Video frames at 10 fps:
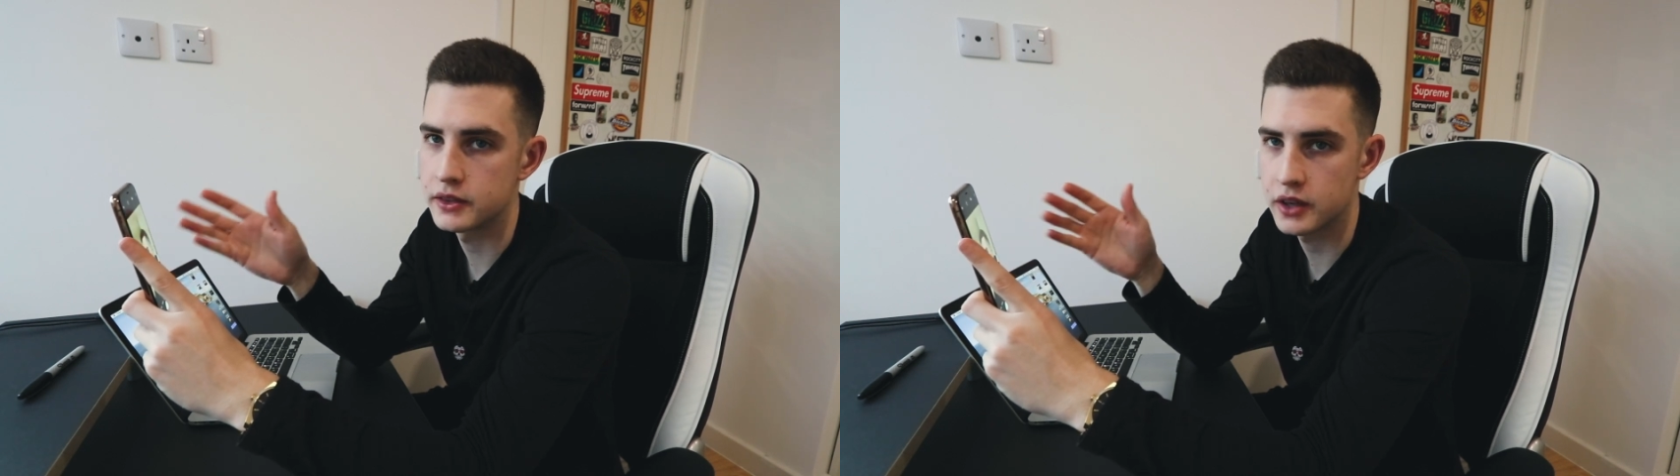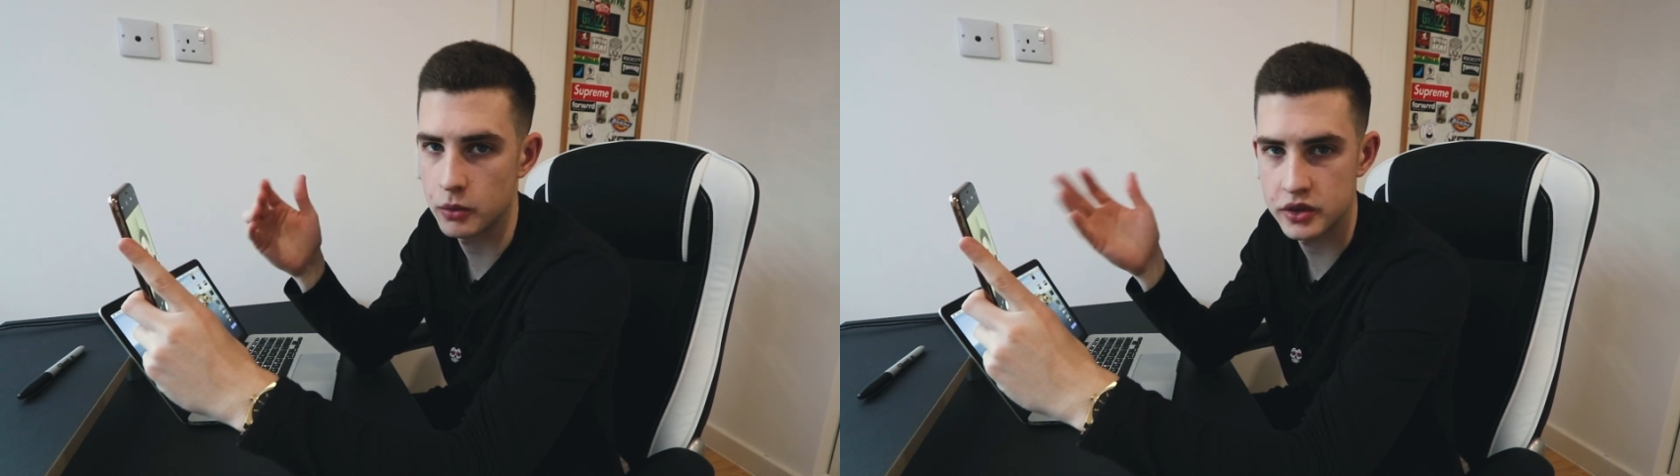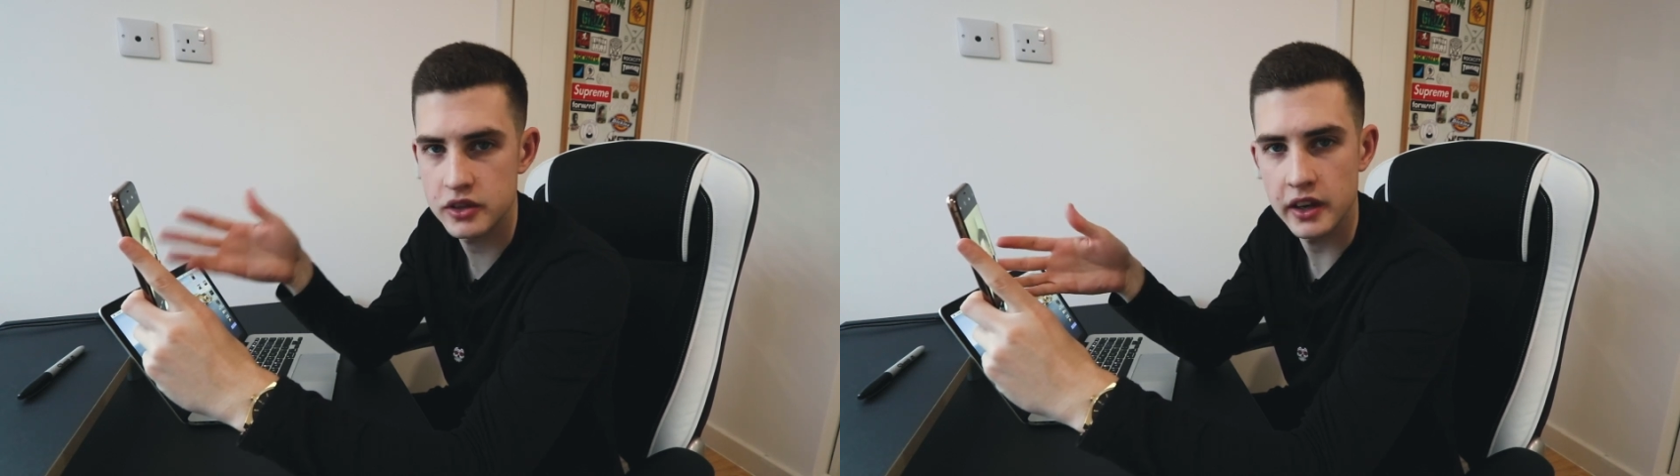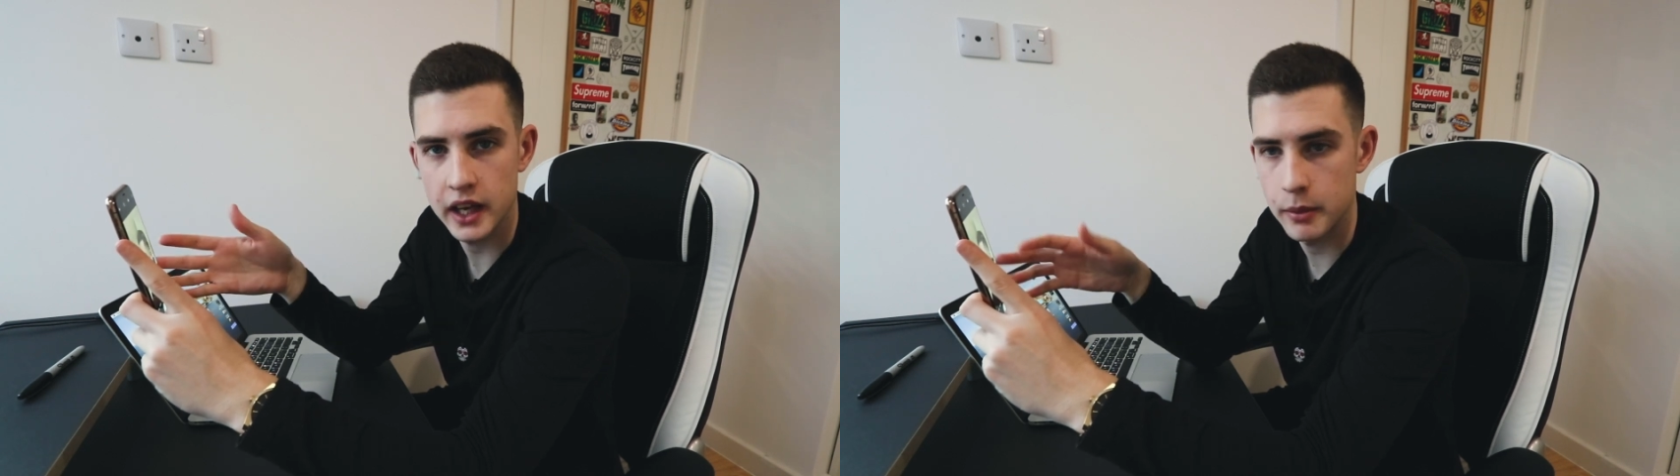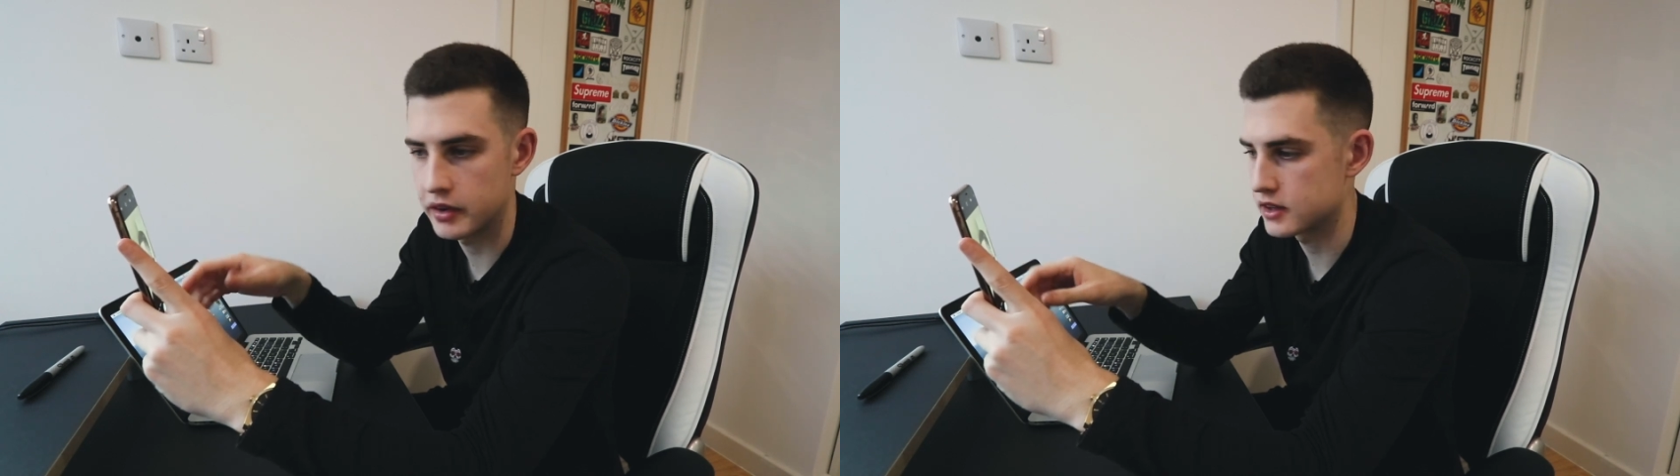So we're just going to
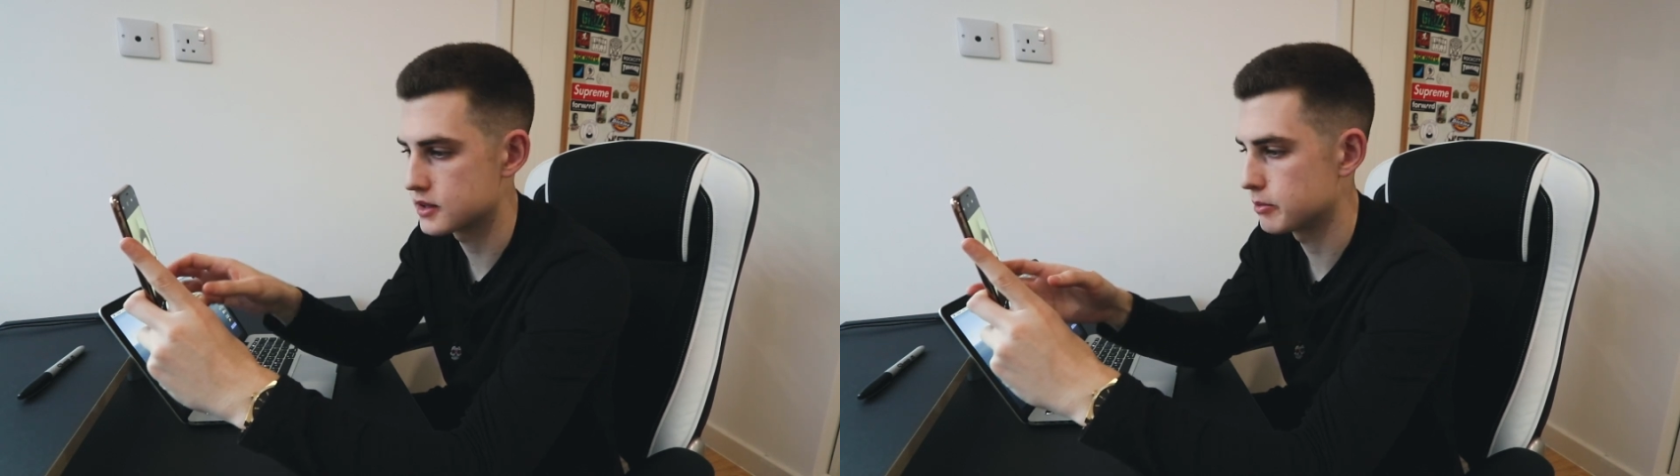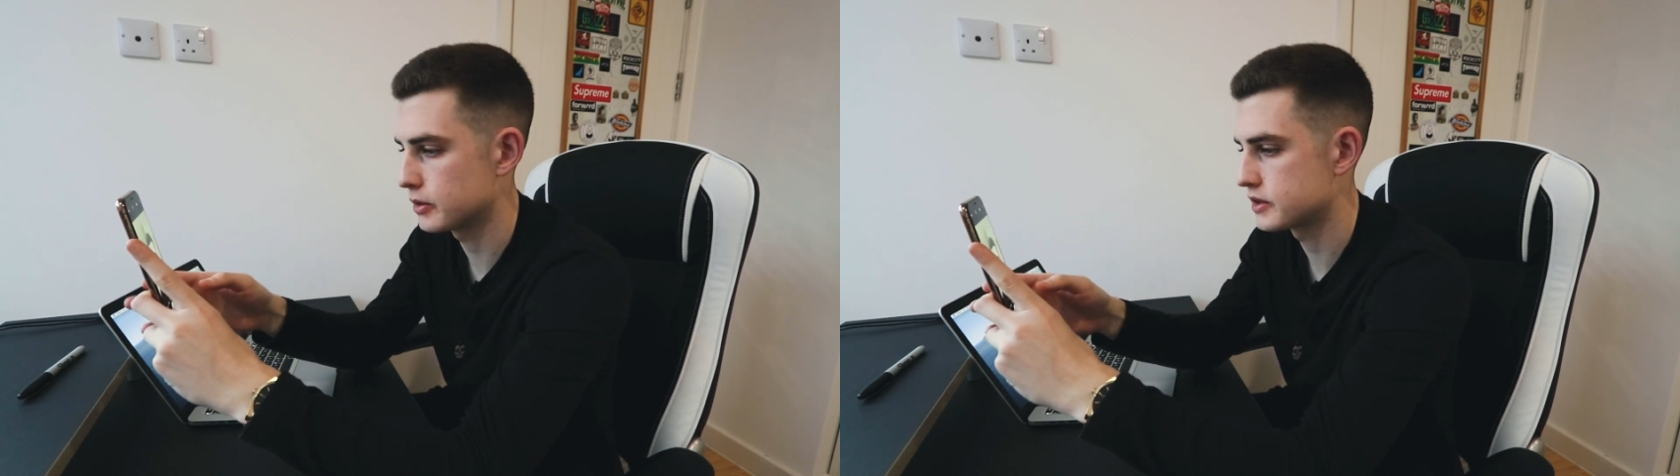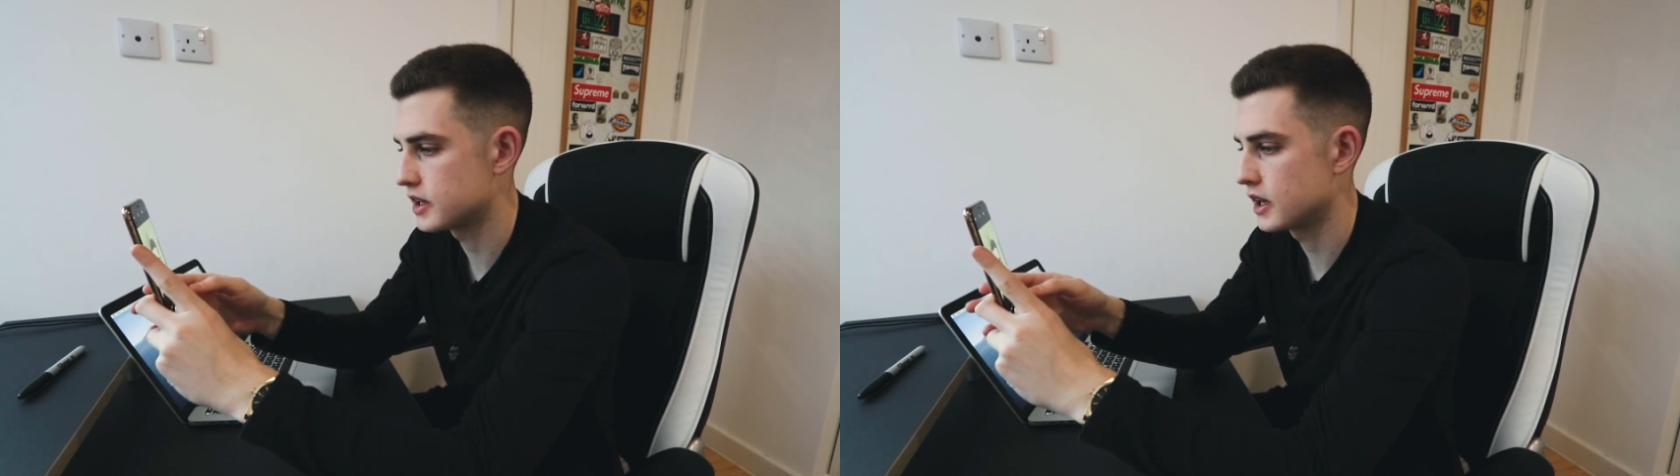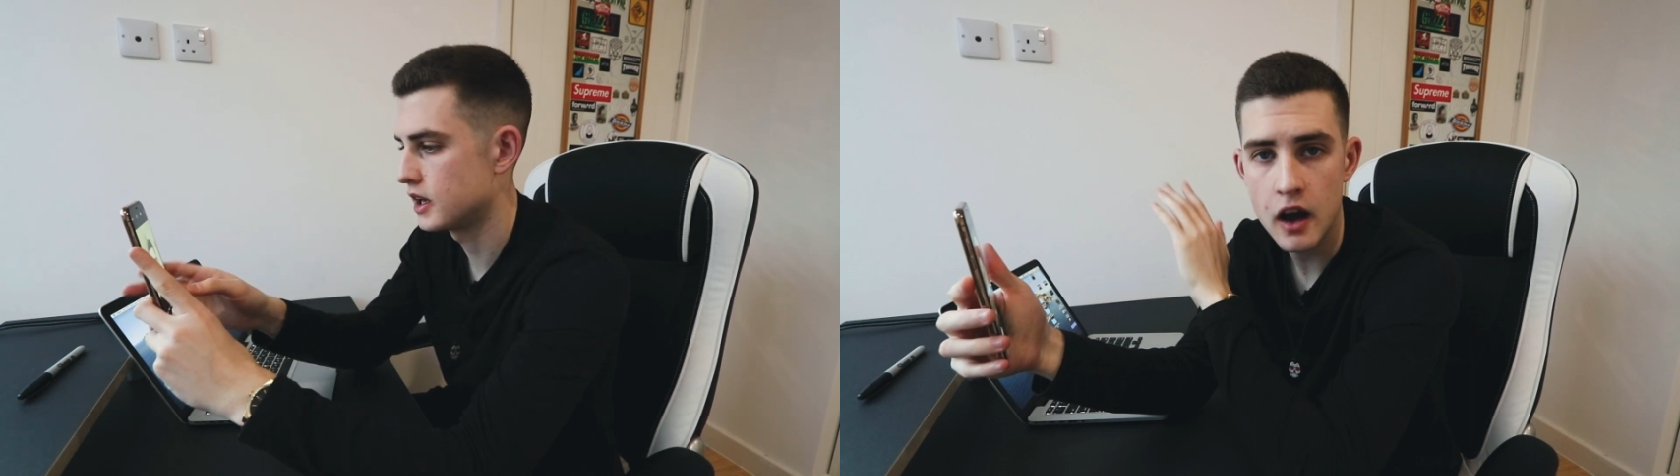keep things simple today.